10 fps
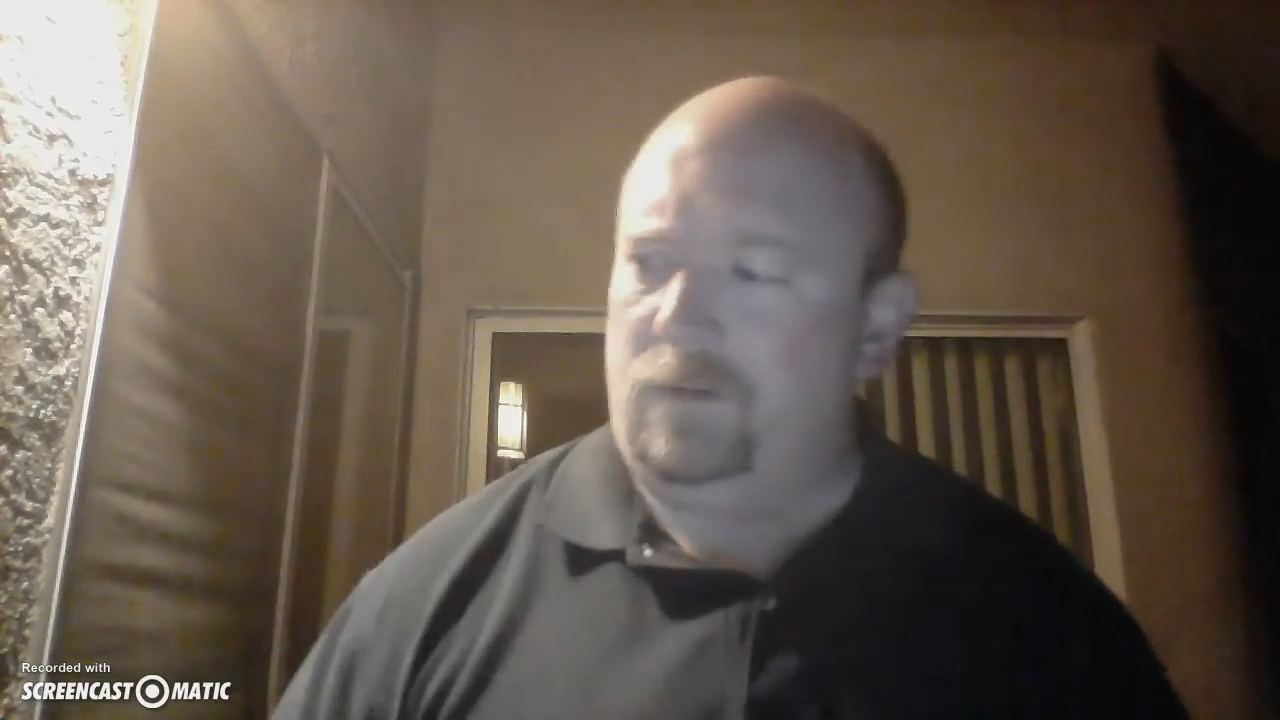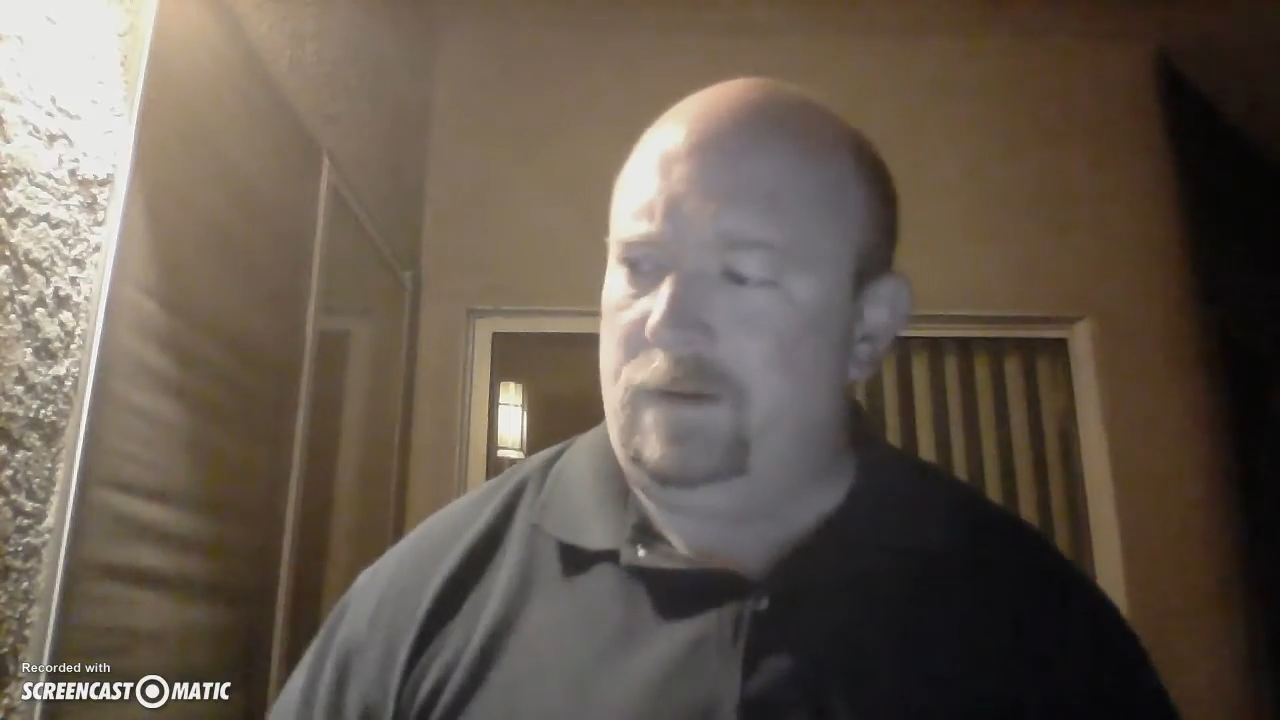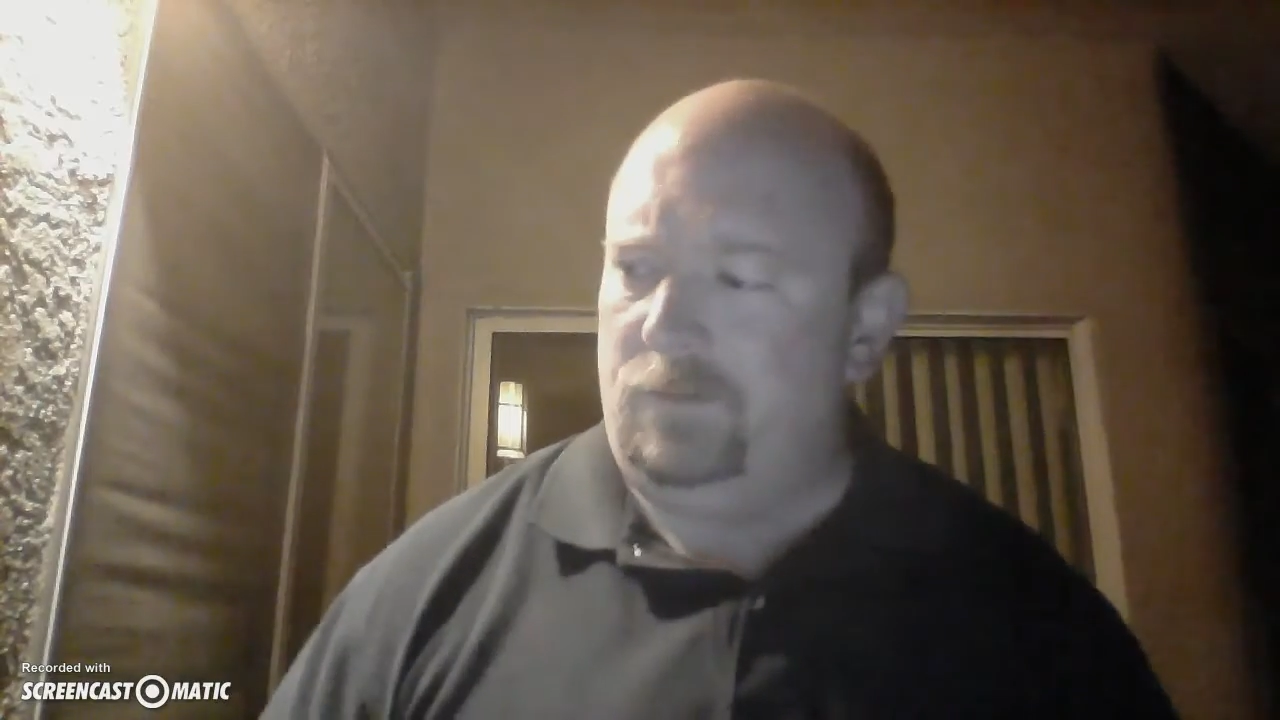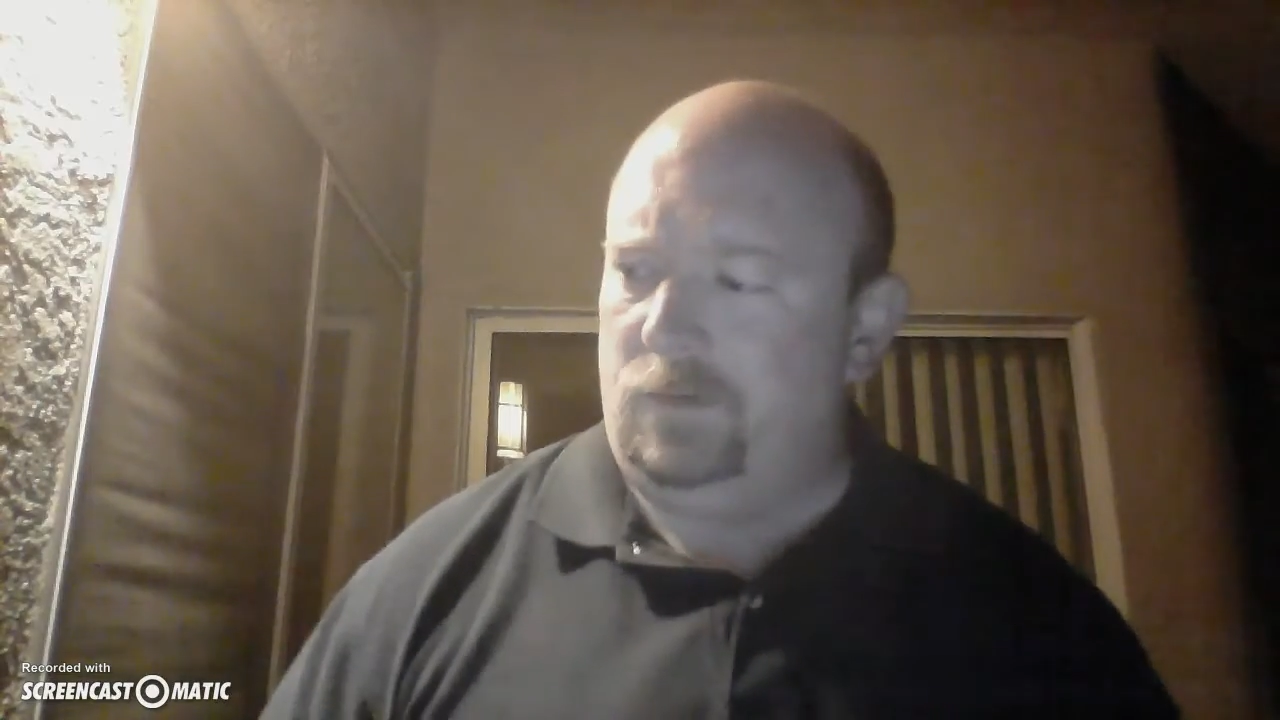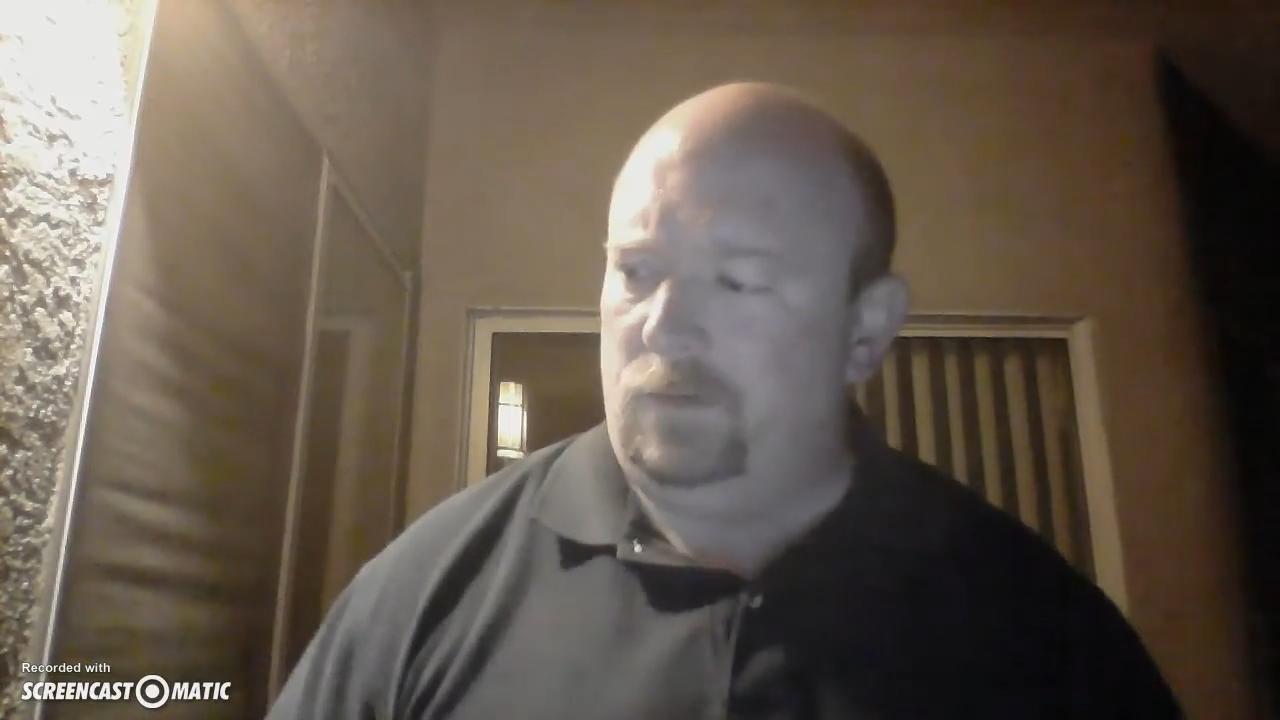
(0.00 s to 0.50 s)

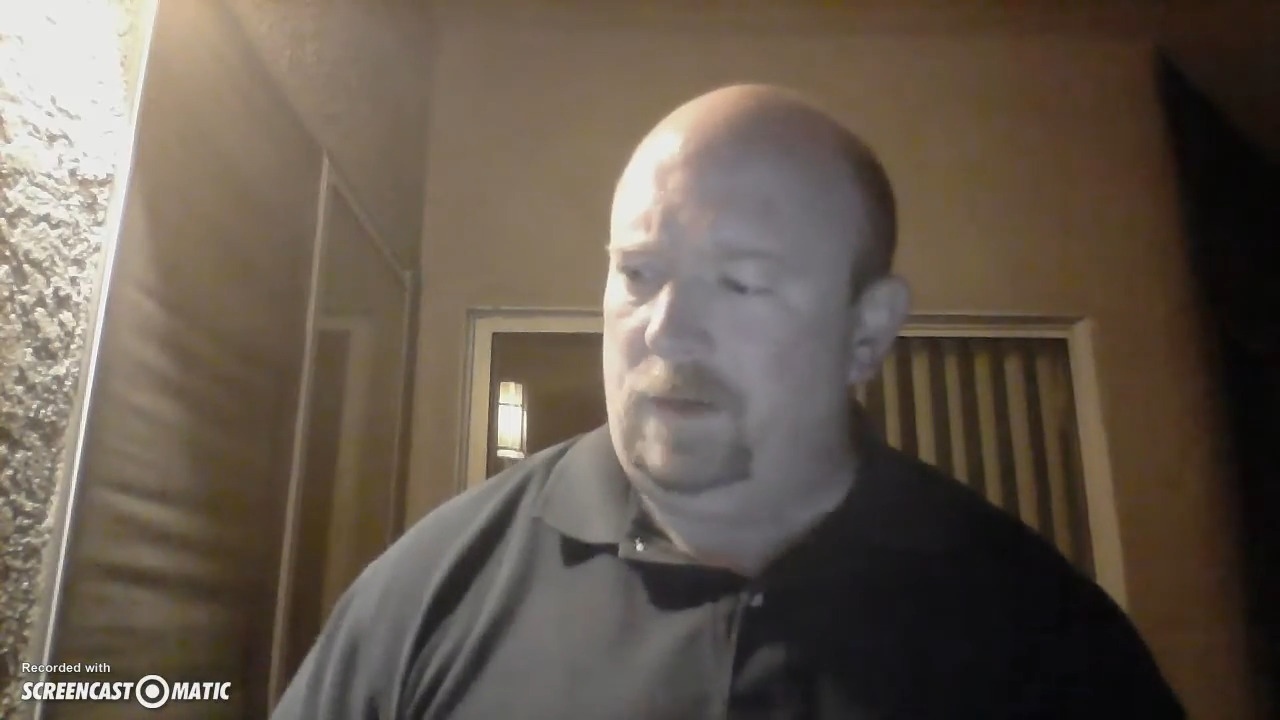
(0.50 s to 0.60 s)
so I'm